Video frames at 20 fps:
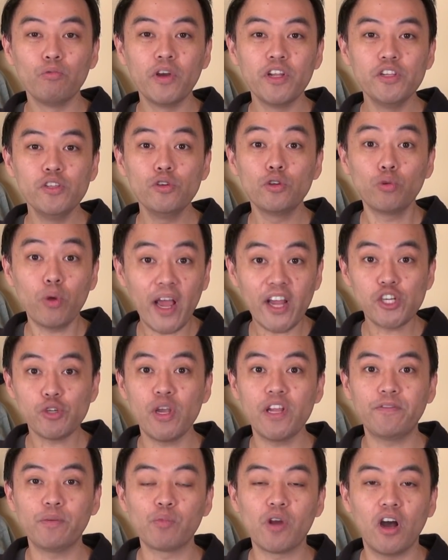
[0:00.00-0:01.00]
when you
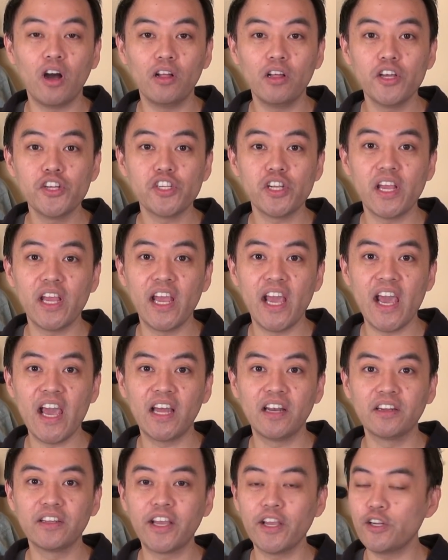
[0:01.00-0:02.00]
graduate from college
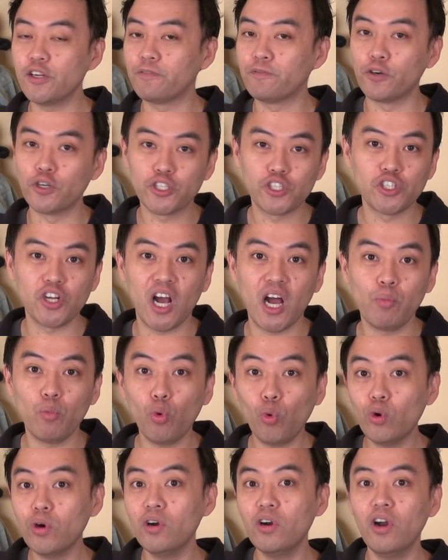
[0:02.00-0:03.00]
and get your first job,
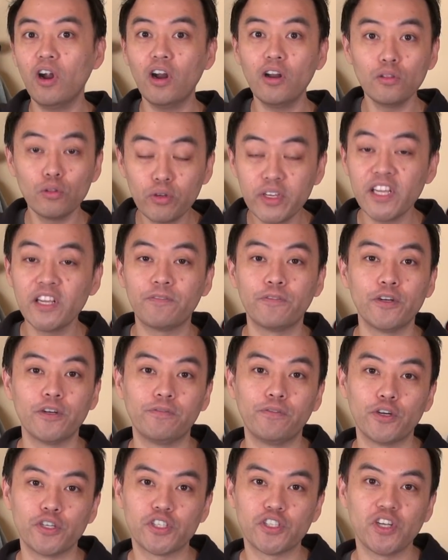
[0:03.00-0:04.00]
or are looking for your
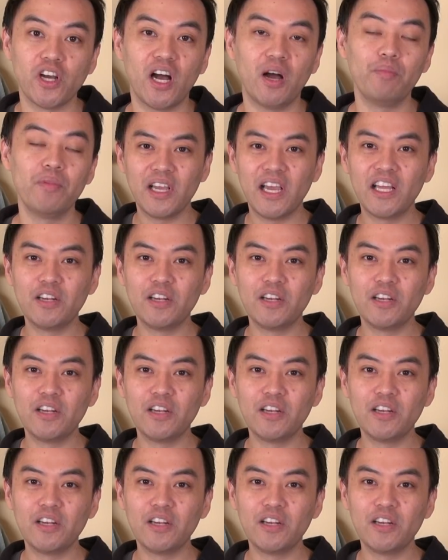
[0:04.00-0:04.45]
first job.